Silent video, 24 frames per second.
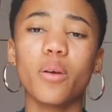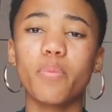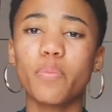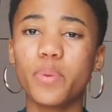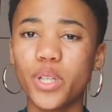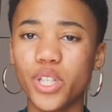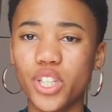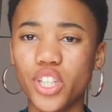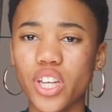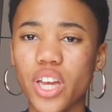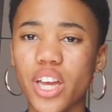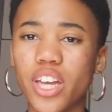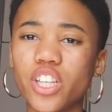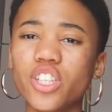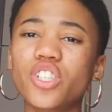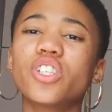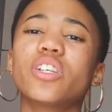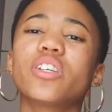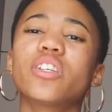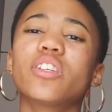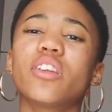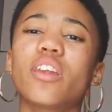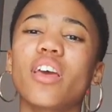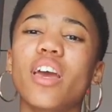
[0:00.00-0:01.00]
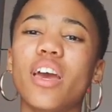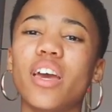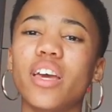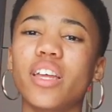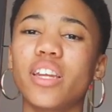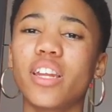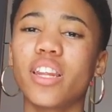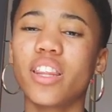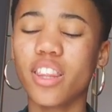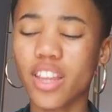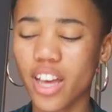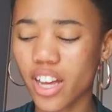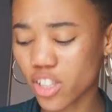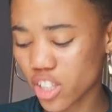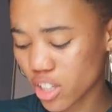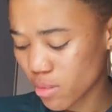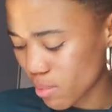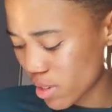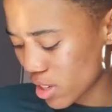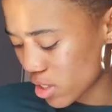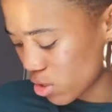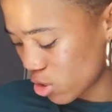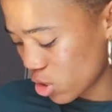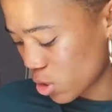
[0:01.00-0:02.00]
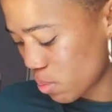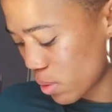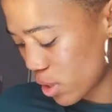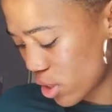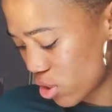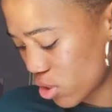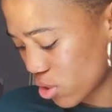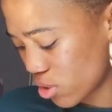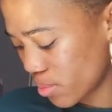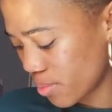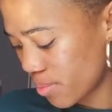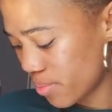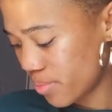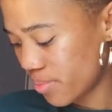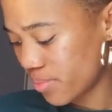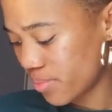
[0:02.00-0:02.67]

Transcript: appreciation, and that's what makes you special.